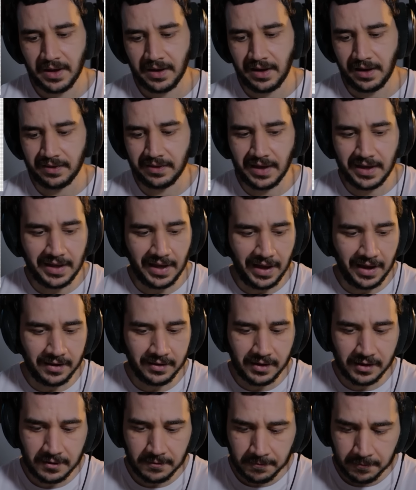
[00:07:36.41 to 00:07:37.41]
And they
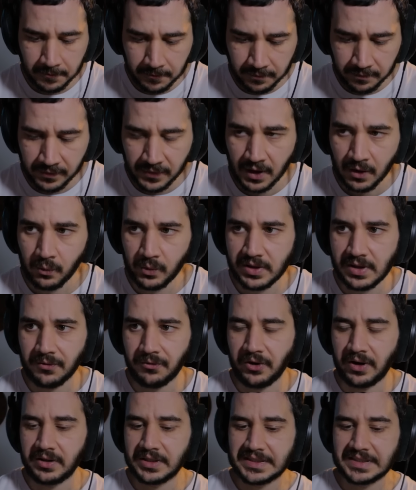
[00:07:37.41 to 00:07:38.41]
ended with the
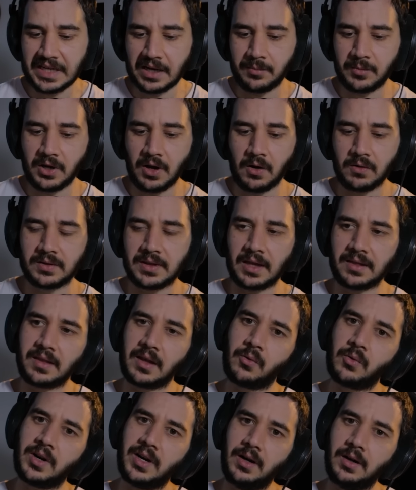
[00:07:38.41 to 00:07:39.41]
very same note that
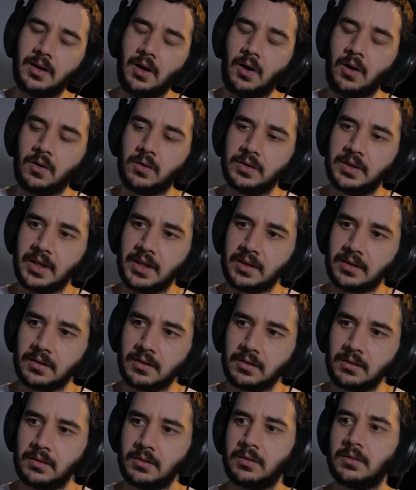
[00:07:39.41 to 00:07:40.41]
they were holding
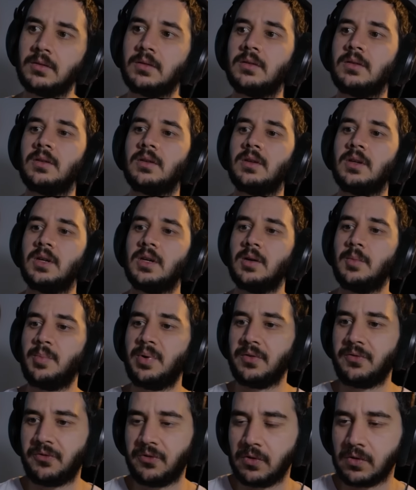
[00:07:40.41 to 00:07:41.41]

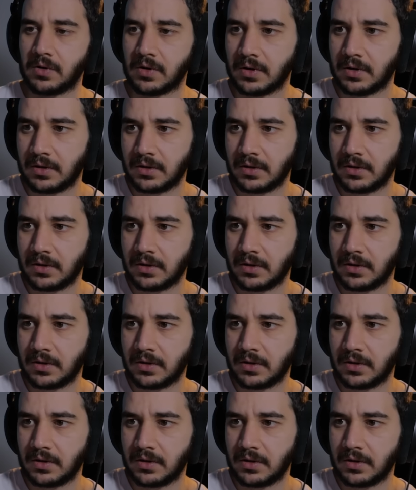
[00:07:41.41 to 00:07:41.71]
before.